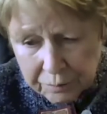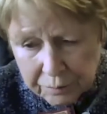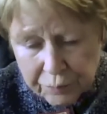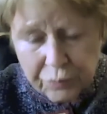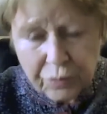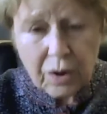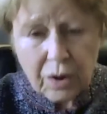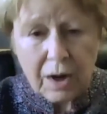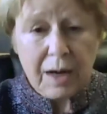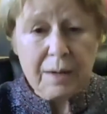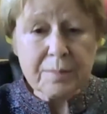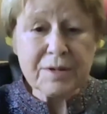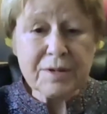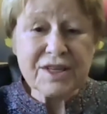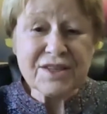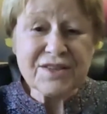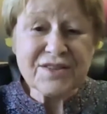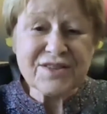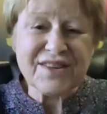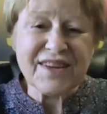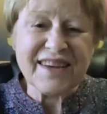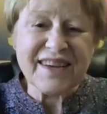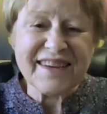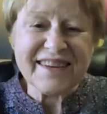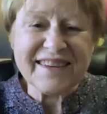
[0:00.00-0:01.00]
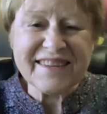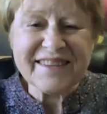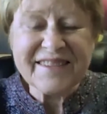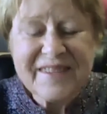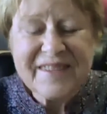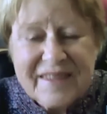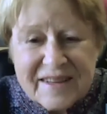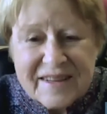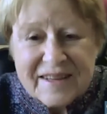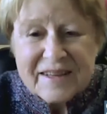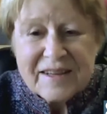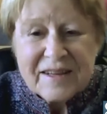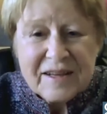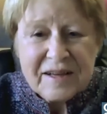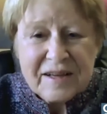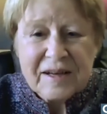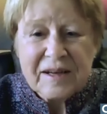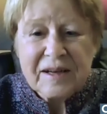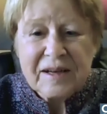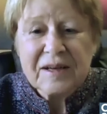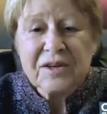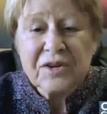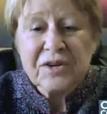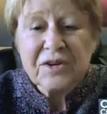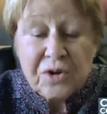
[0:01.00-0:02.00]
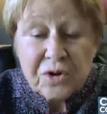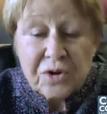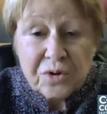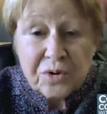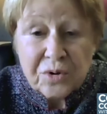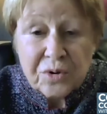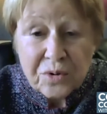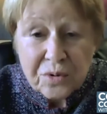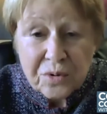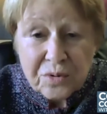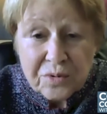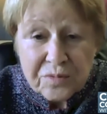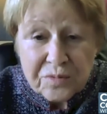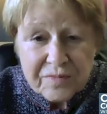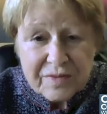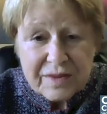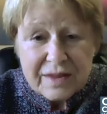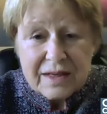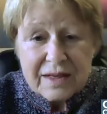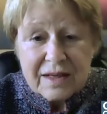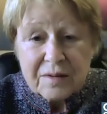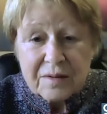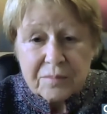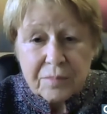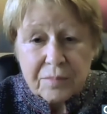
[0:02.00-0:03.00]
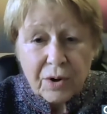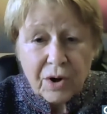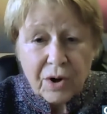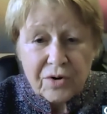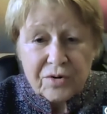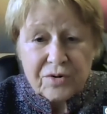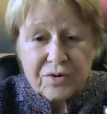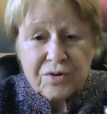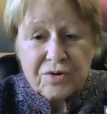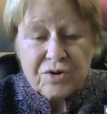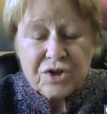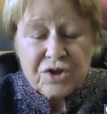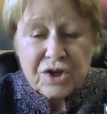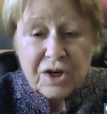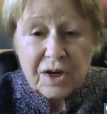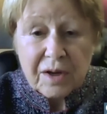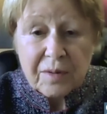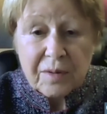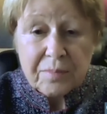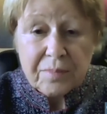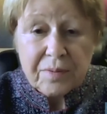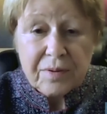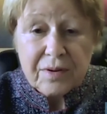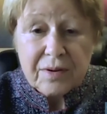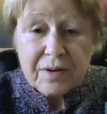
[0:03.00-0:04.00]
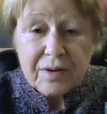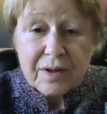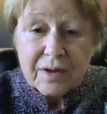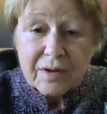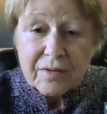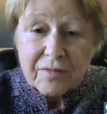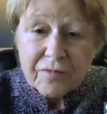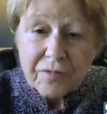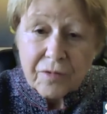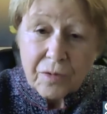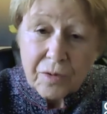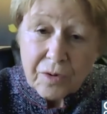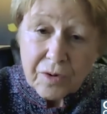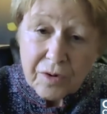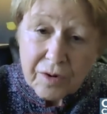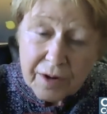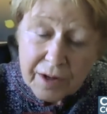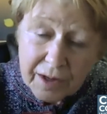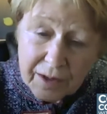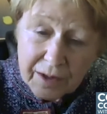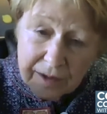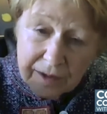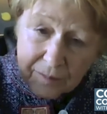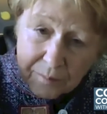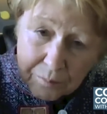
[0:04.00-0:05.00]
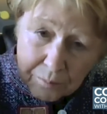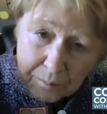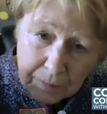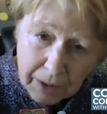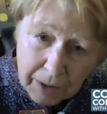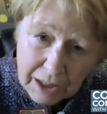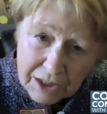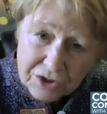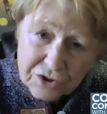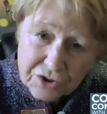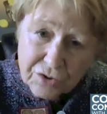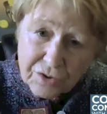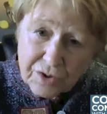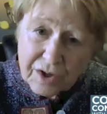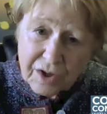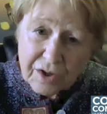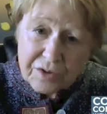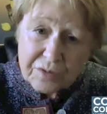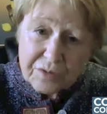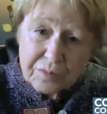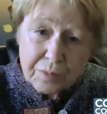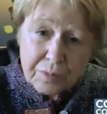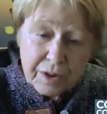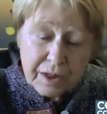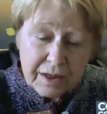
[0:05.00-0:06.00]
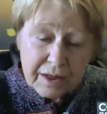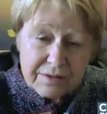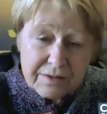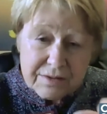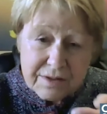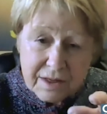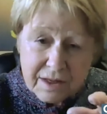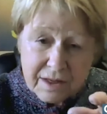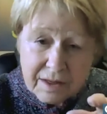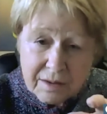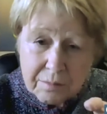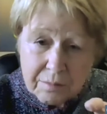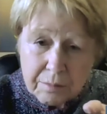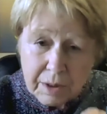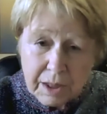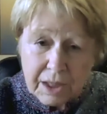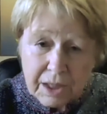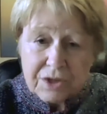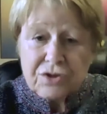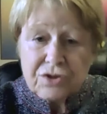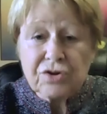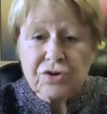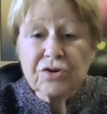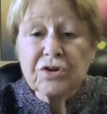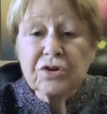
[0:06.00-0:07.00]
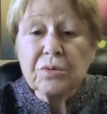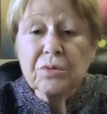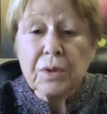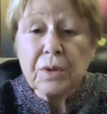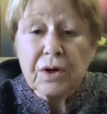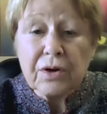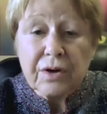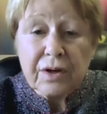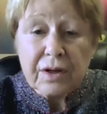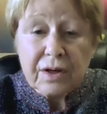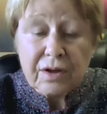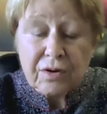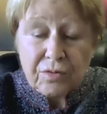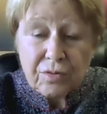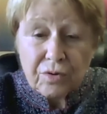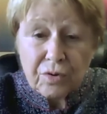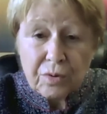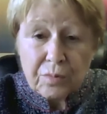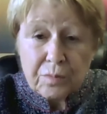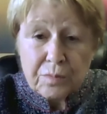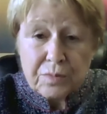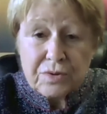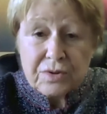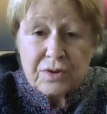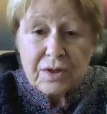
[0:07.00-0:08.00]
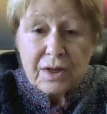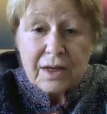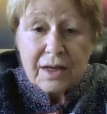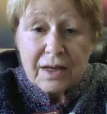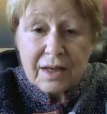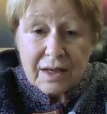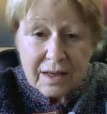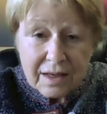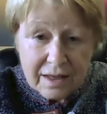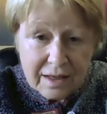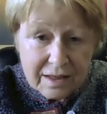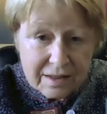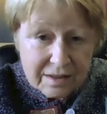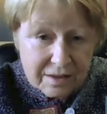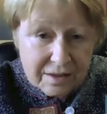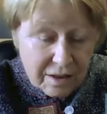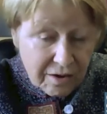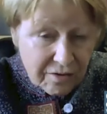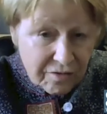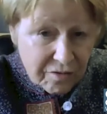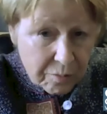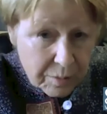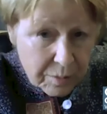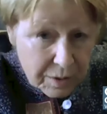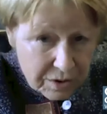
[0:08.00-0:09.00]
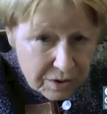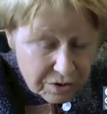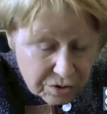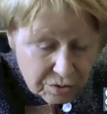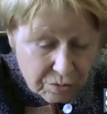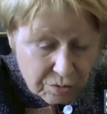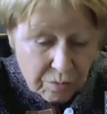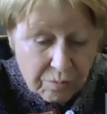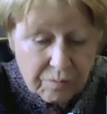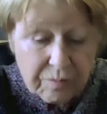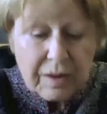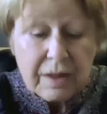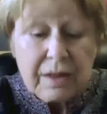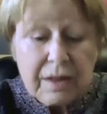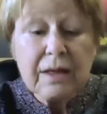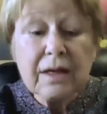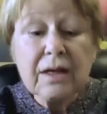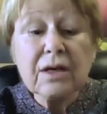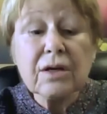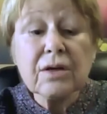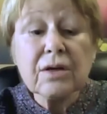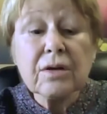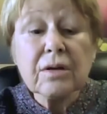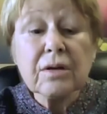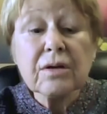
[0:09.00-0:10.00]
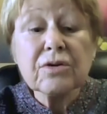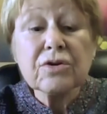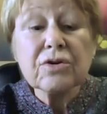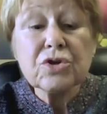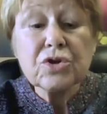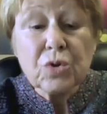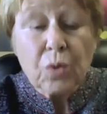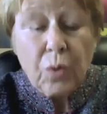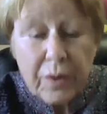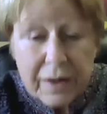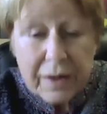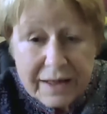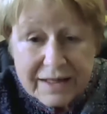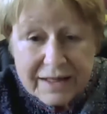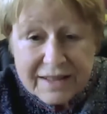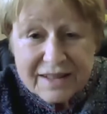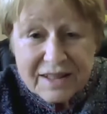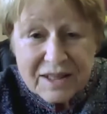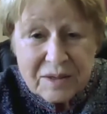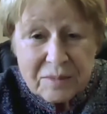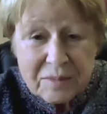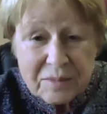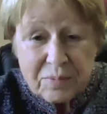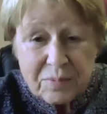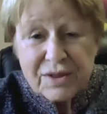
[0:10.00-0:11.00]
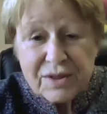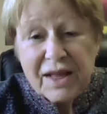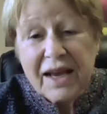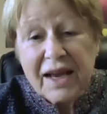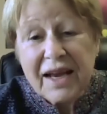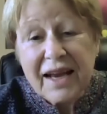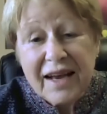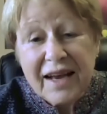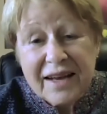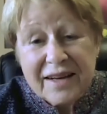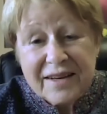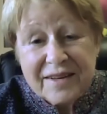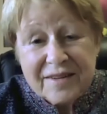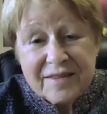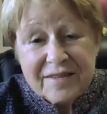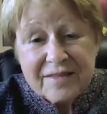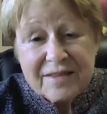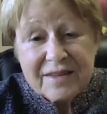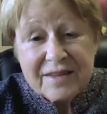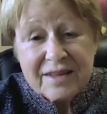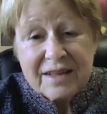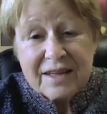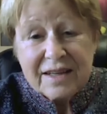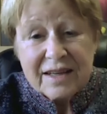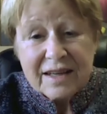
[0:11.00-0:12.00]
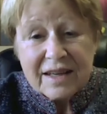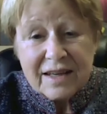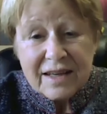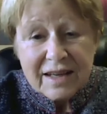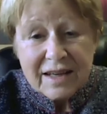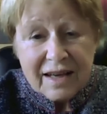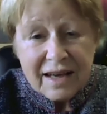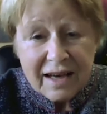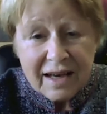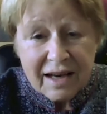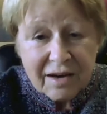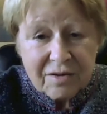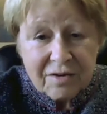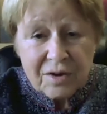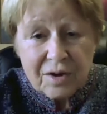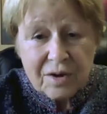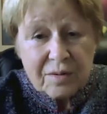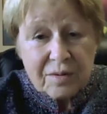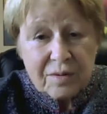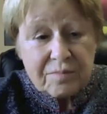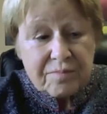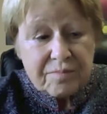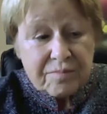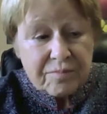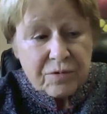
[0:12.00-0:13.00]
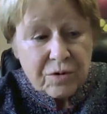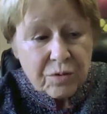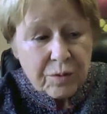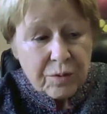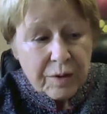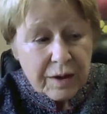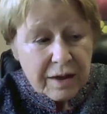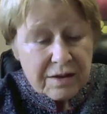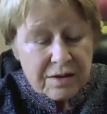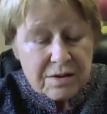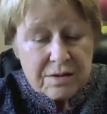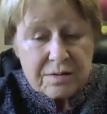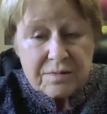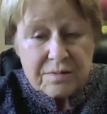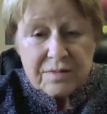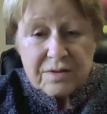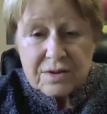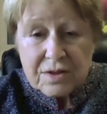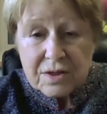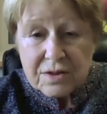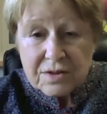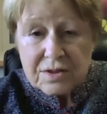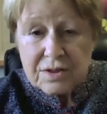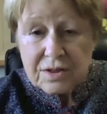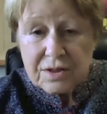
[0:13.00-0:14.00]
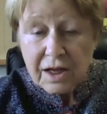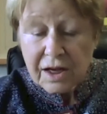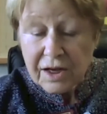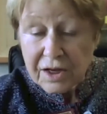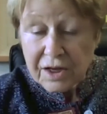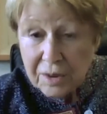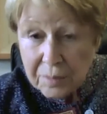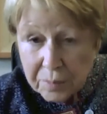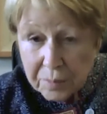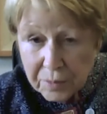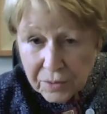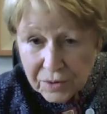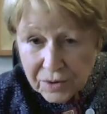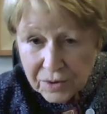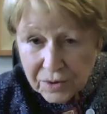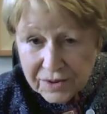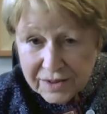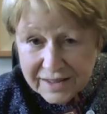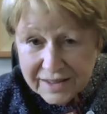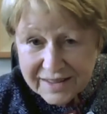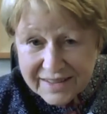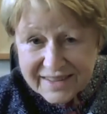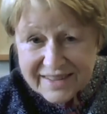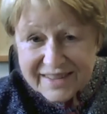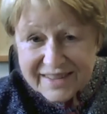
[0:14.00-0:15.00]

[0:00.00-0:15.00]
promising new partnership for major health plans and major community groups and government to jointly plan how to create a sustainable,